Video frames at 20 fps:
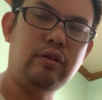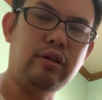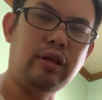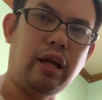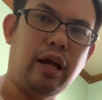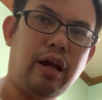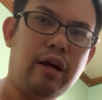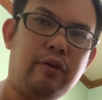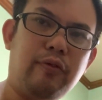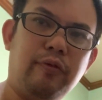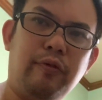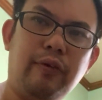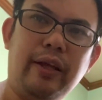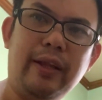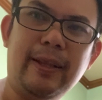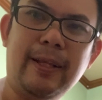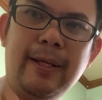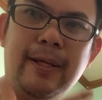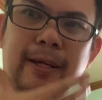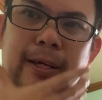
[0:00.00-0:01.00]
the air
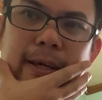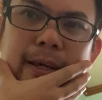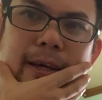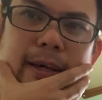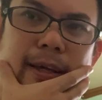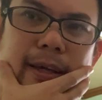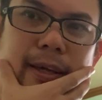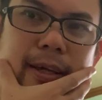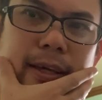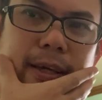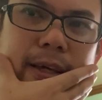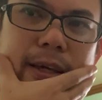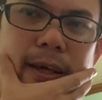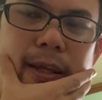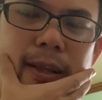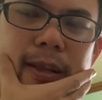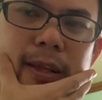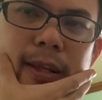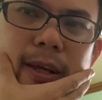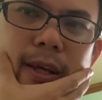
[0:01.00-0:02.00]
fit
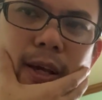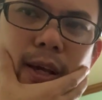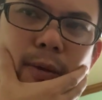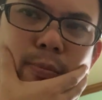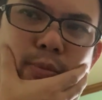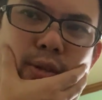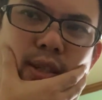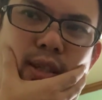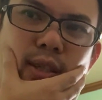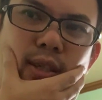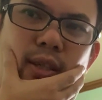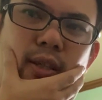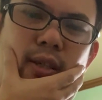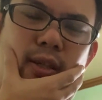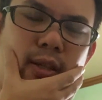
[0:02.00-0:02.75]
it keeps